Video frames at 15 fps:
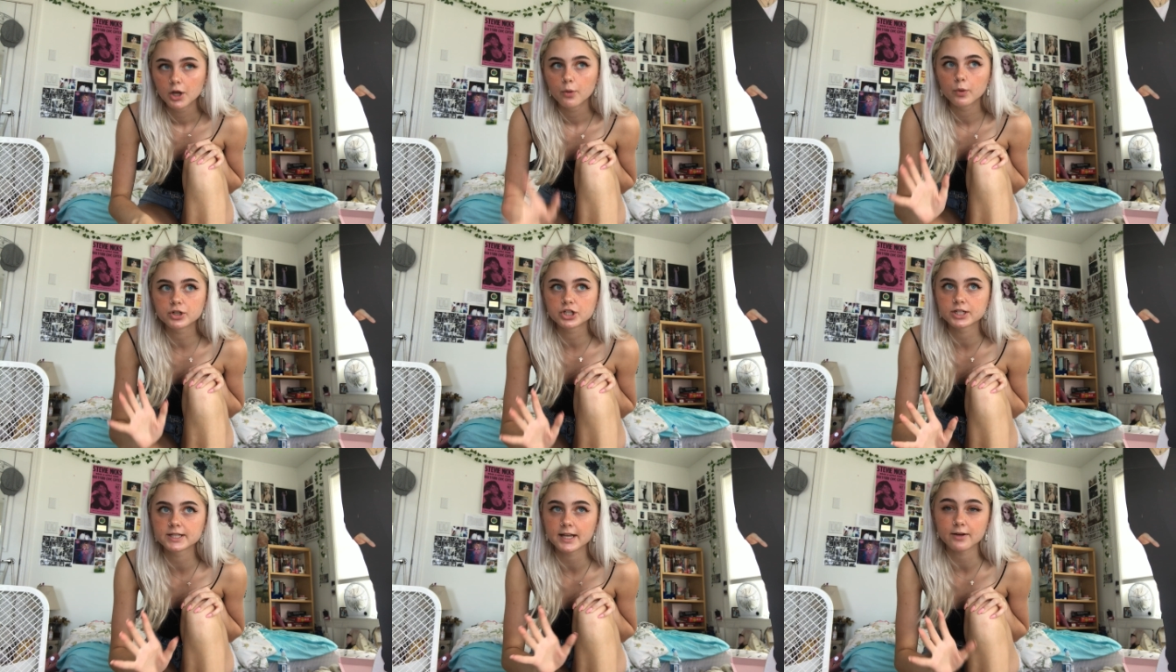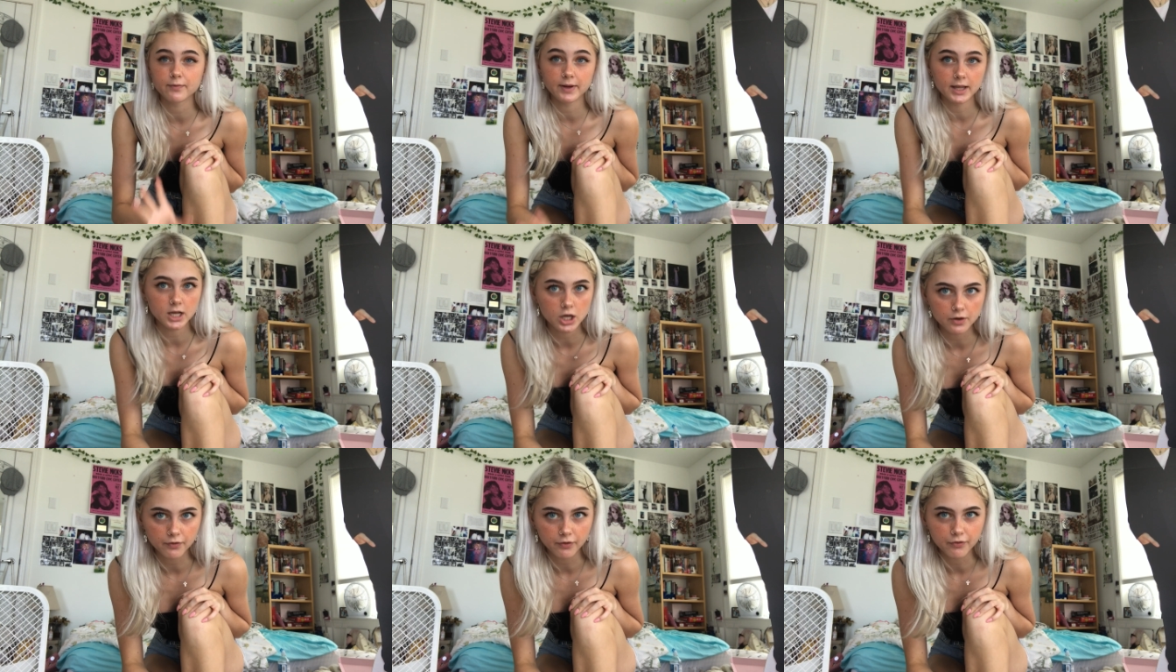which is like really
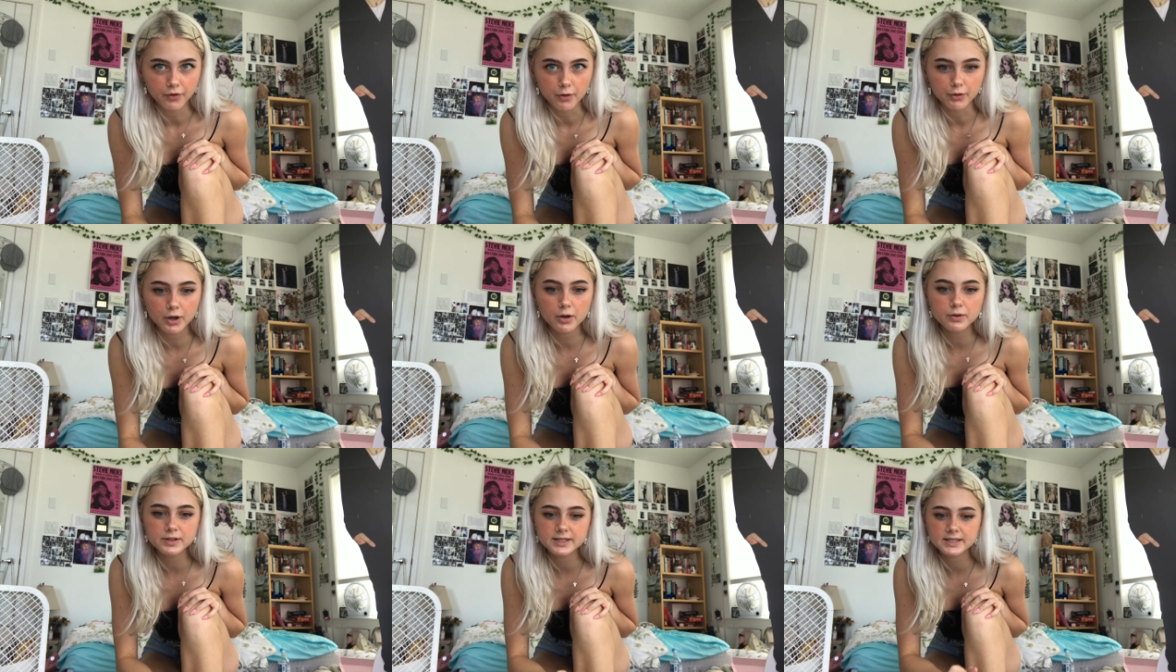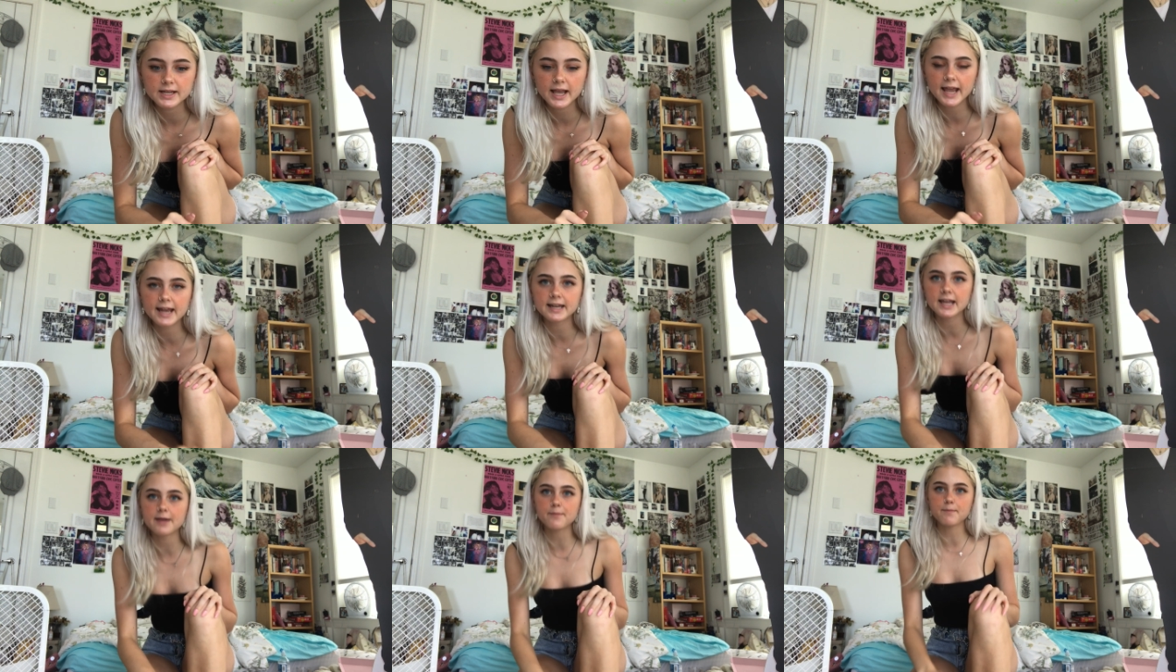good for photos,
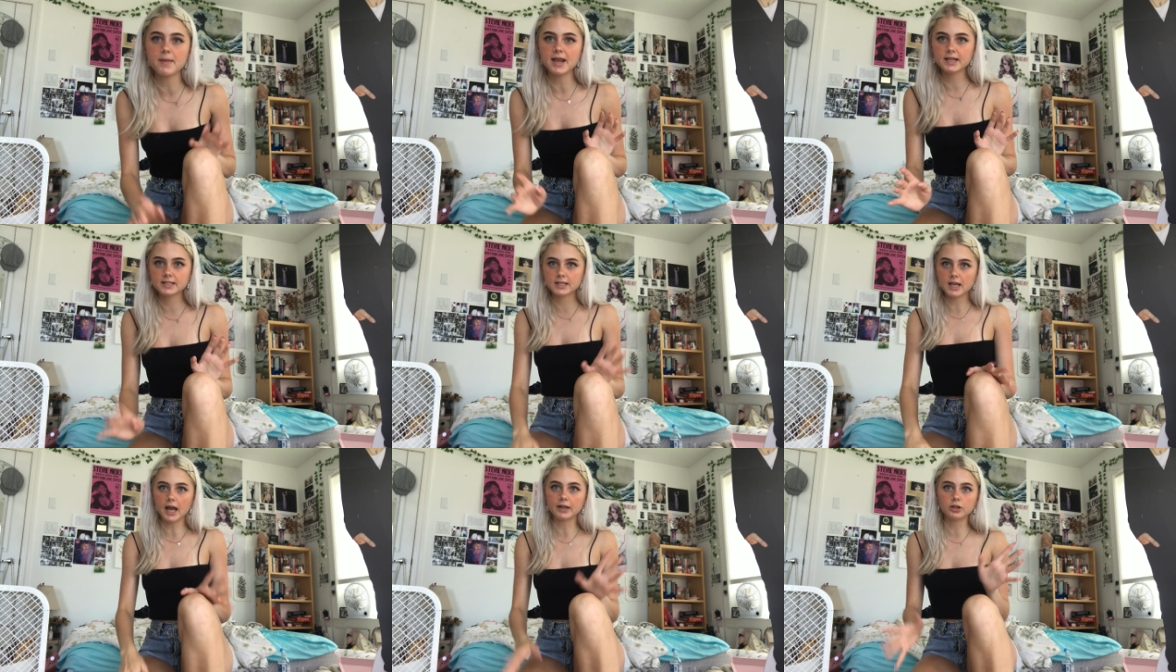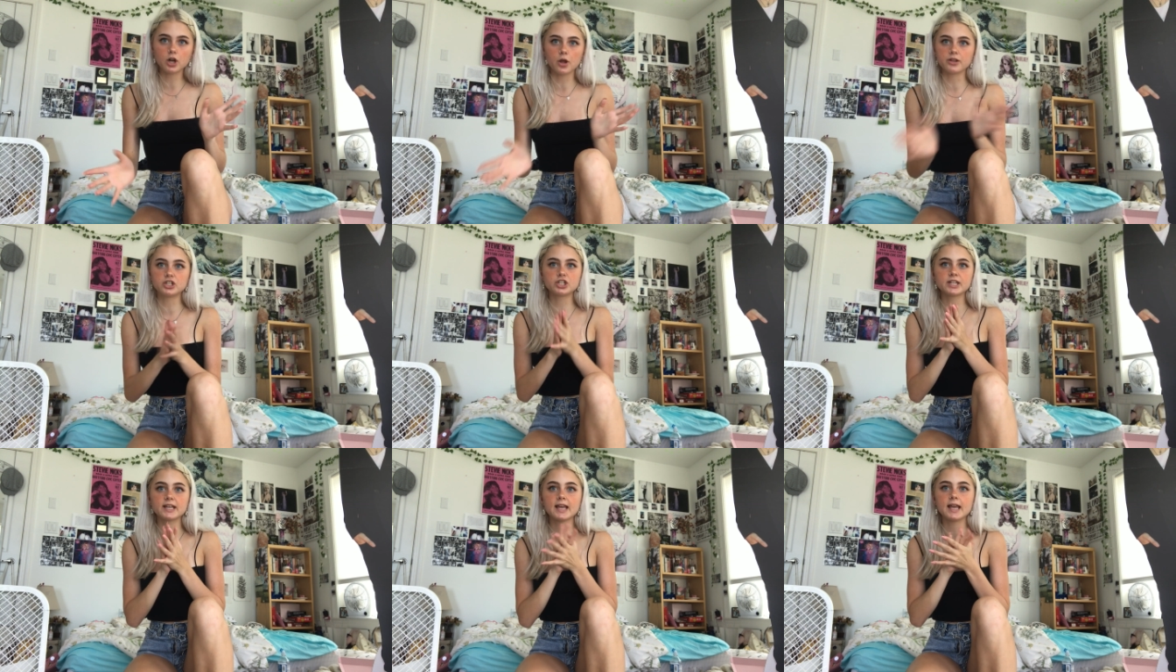and it makes it, I don't know, it's
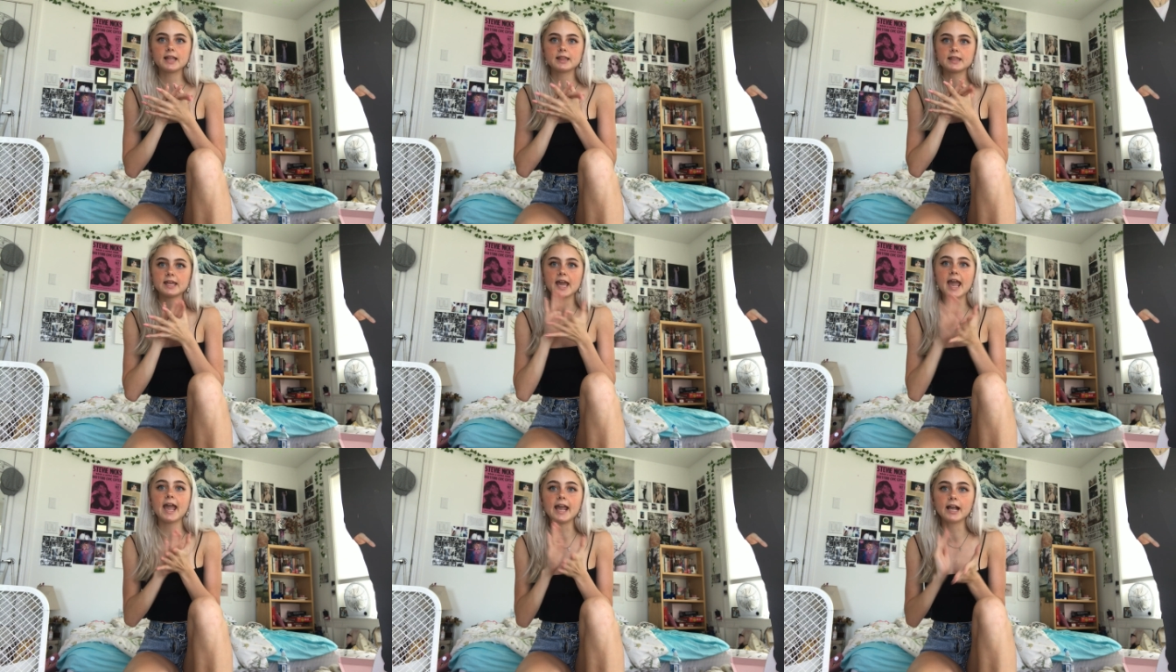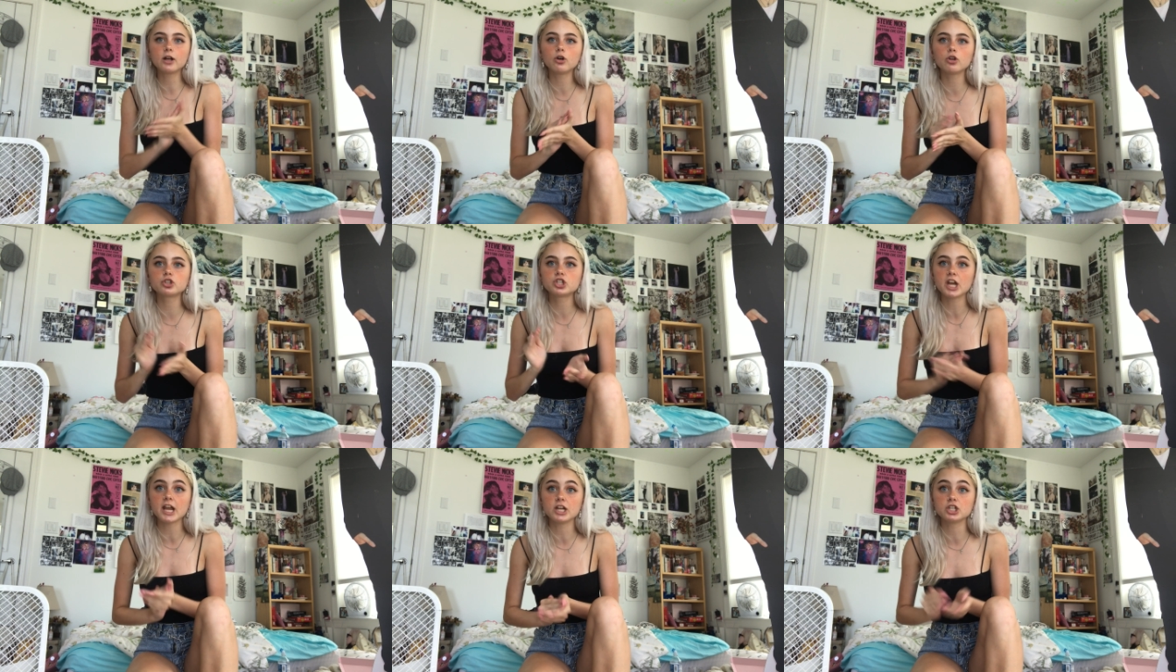just like the angle
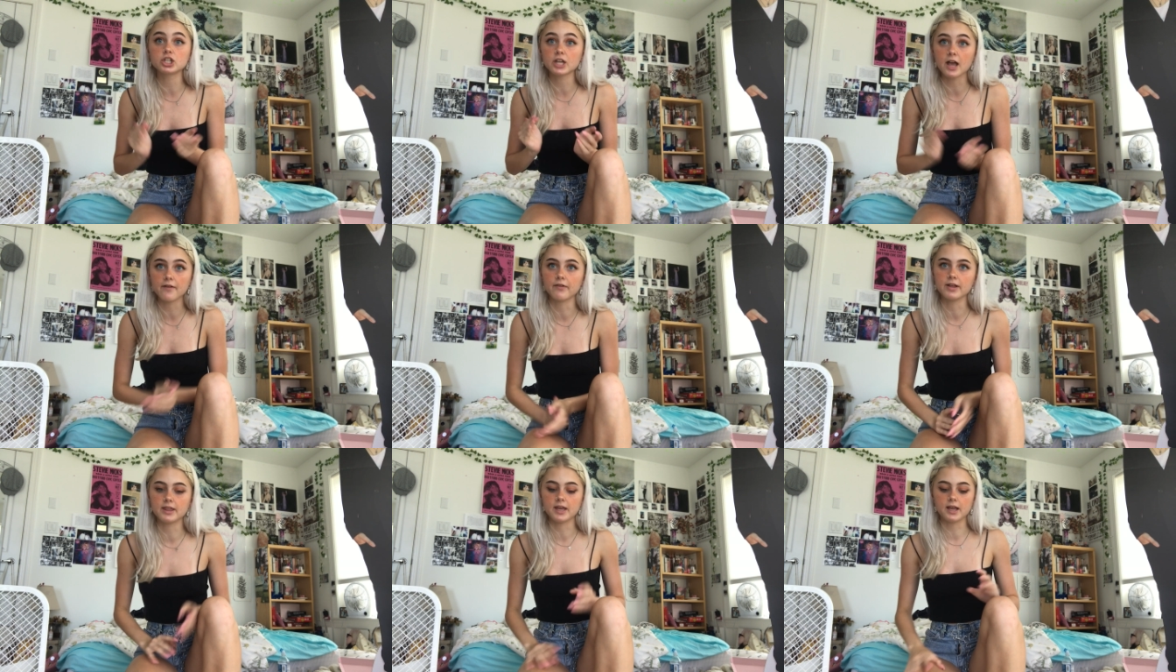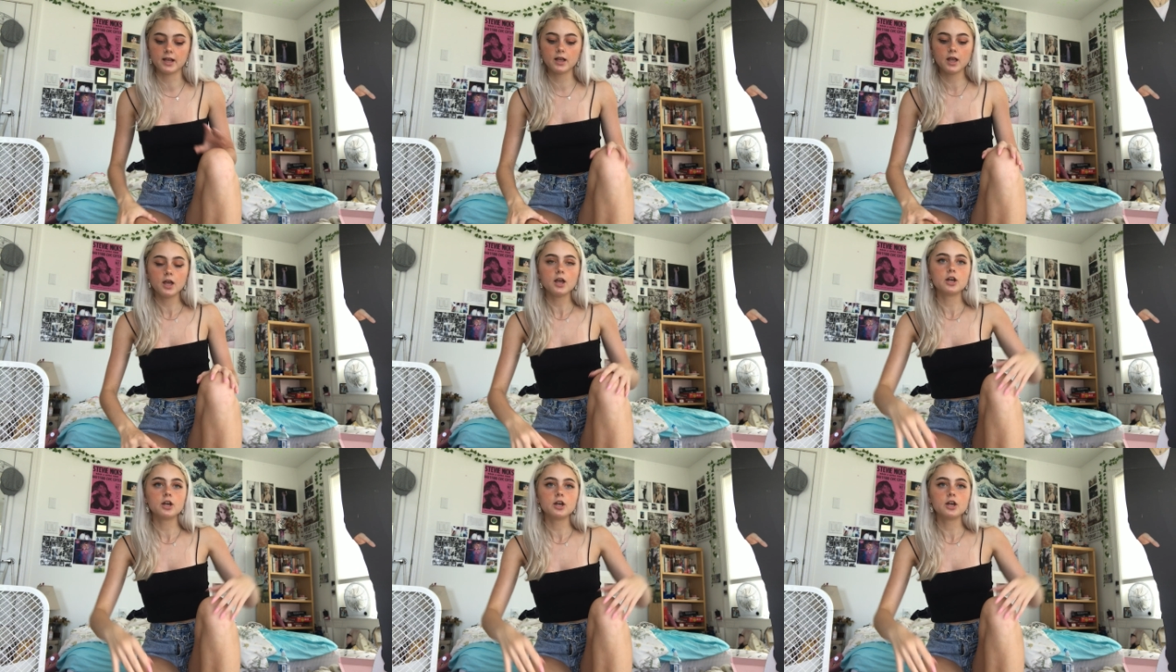changes everything.